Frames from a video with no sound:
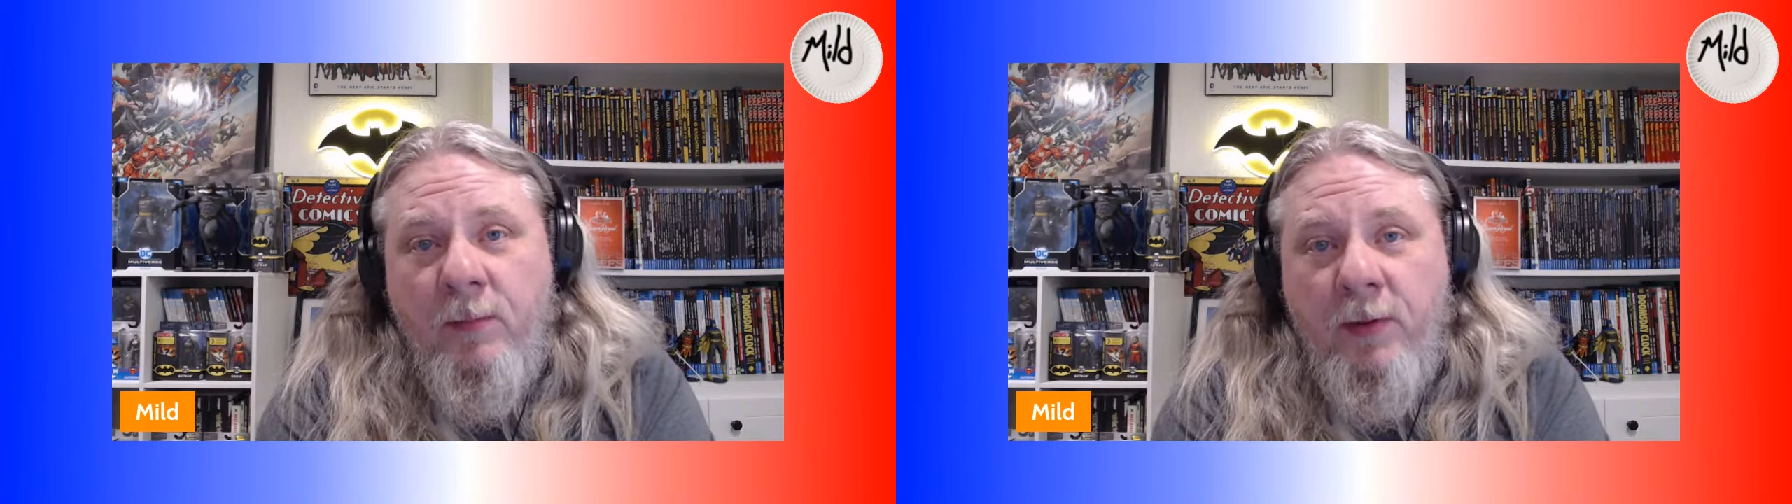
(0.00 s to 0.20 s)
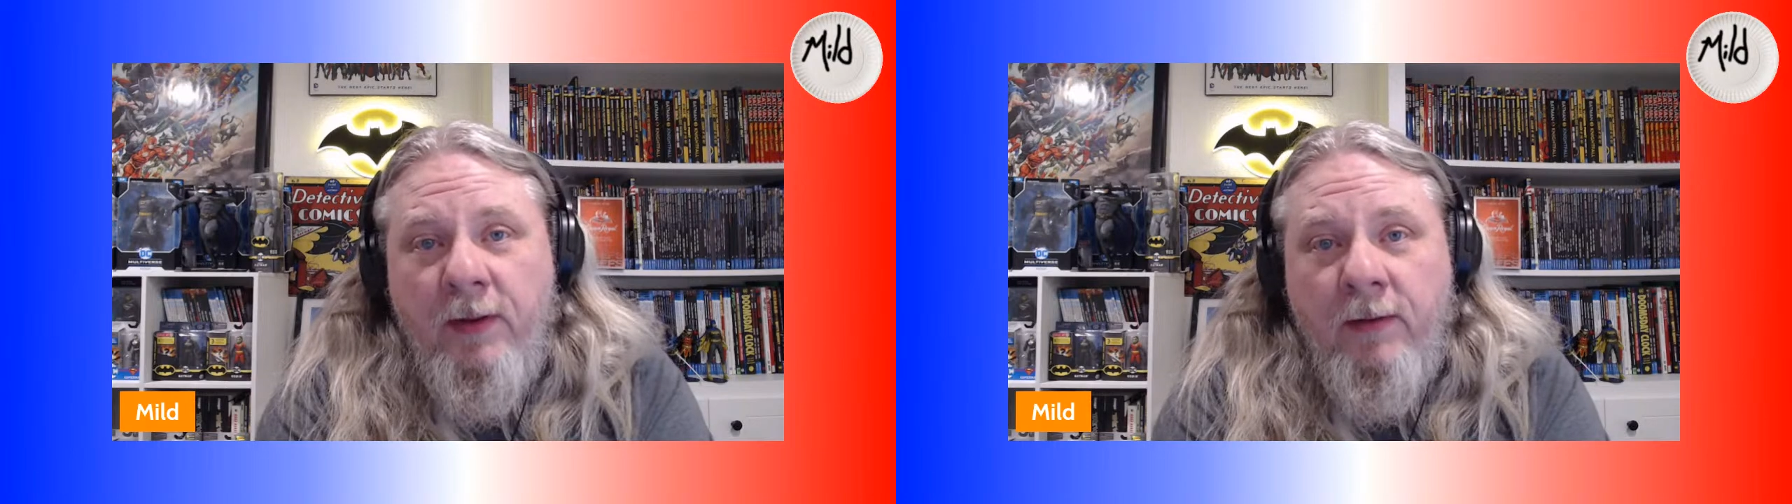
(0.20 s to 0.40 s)

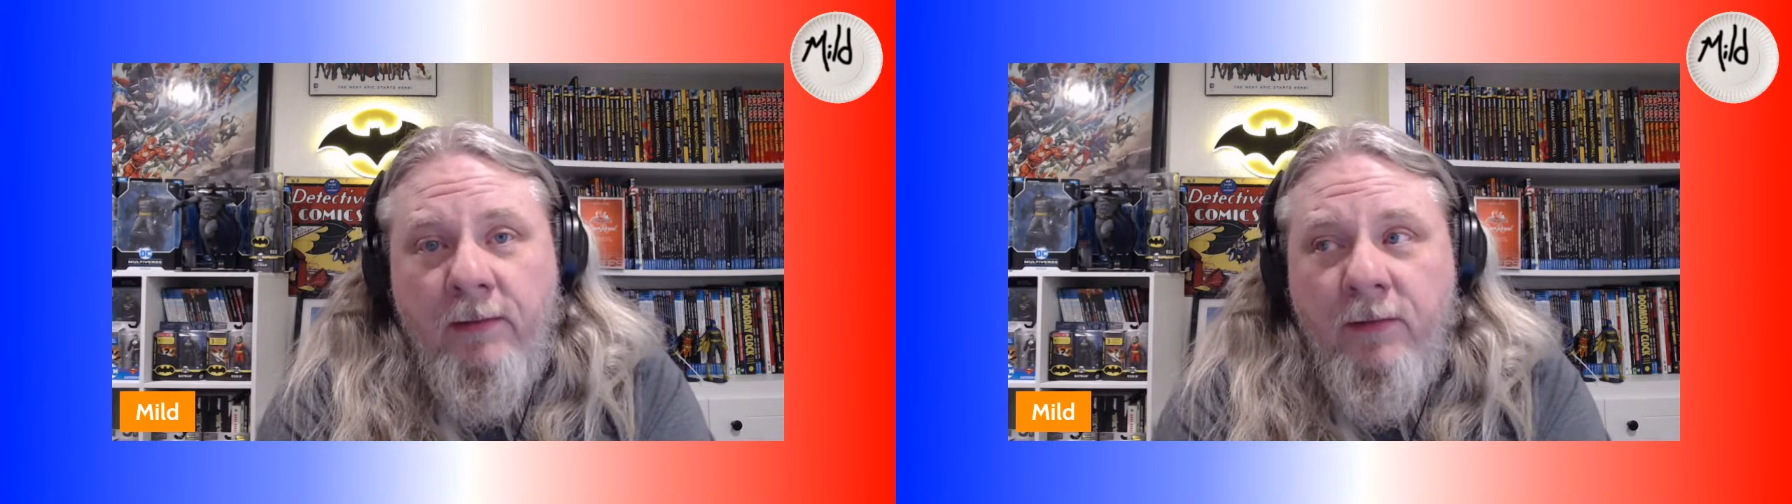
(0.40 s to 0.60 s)
bill